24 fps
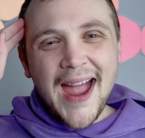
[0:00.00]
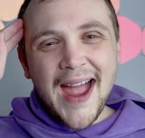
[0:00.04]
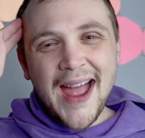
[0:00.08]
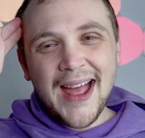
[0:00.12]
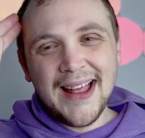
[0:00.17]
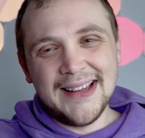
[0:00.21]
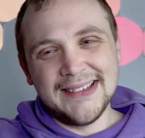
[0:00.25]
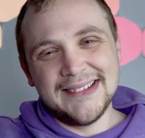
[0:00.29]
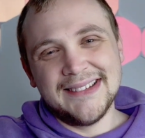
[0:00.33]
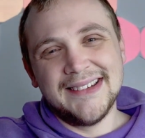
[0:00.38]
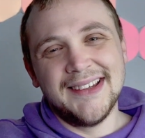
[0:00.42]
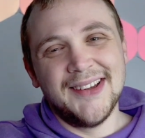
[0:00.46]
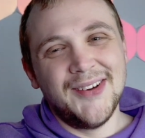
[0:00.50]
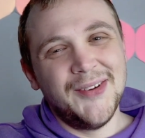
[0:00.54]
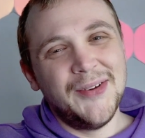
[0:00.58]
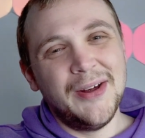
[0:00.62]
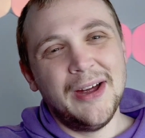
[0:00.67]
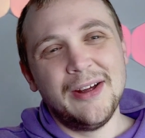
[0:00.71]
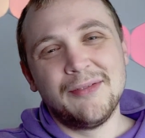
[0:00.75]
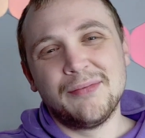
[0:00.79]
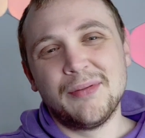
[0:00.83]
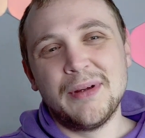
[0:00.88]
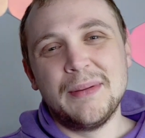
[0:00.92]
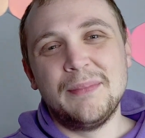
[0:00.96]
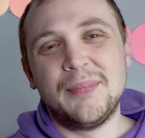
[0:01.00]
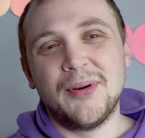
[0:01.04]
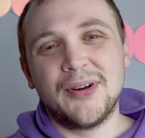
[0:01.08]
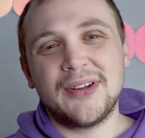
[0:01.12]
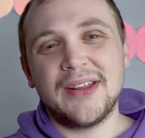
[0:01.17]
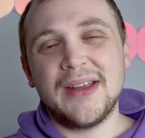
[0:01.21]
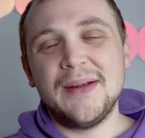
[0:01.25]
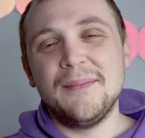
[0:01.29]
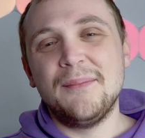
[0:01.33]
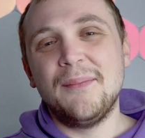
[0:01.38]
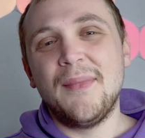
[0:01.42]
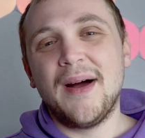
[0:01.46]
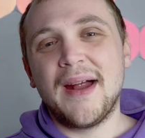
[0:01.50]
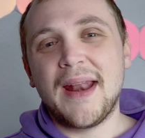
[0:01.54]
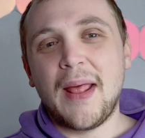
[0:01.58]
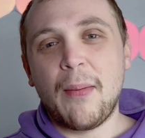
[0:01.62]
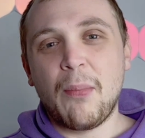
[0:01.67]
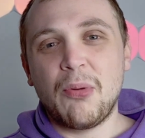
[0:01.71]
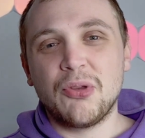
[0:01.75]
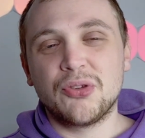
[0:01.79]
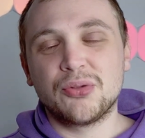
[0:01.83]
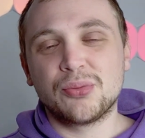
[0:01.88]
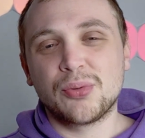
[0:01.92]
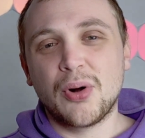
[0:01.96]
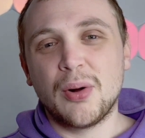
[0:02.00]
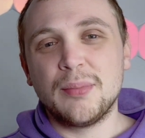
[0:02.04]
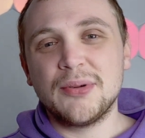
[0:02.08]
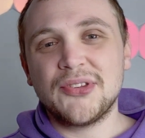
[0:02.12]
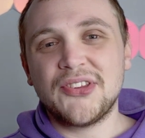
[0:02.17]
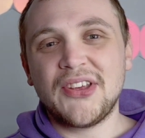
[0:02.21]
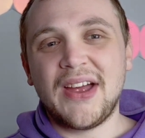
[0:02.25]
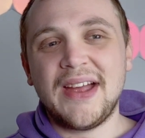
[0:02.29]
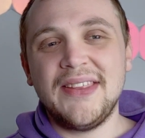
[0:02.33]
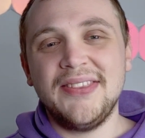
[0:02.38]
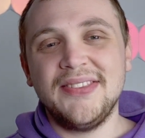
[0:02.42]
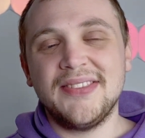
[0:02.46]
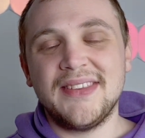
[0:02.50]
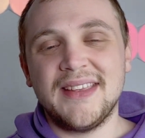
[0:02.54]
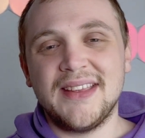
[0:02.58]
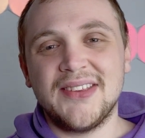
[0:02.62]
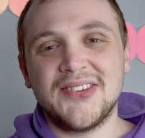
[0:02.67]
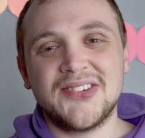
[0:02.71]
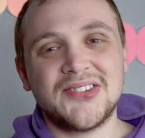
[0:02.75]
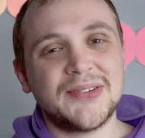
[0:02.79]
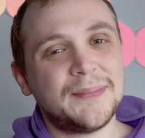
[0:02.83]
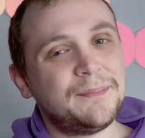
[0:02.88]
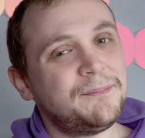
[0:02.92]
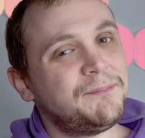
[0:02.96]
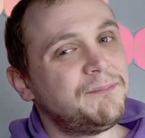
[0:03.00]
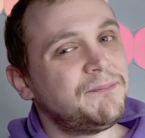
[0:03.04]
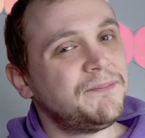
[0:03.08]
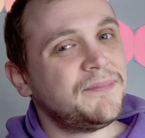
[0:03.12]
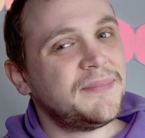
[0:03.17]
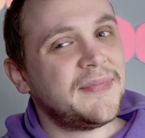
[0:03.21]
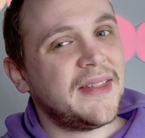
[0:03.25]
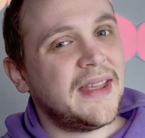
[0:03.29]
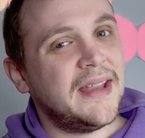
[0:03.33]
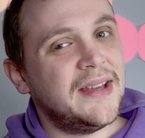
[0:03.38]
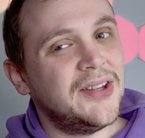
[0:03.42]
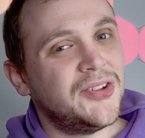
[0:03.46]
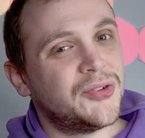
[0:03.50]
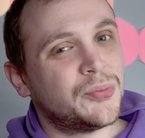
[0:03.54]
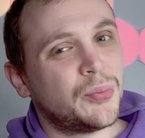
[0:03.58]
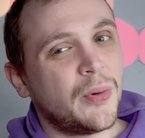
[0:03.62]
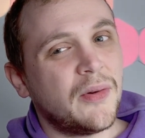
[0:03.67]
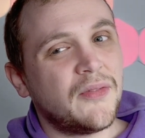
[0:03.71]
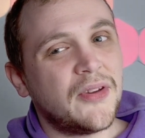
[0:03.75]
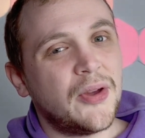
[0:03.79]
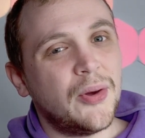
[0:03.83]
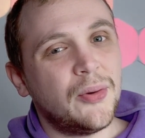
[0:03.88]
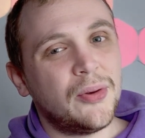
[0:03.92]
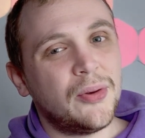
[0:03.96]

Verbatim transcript: Hello everybody, my name is Robert and this is Review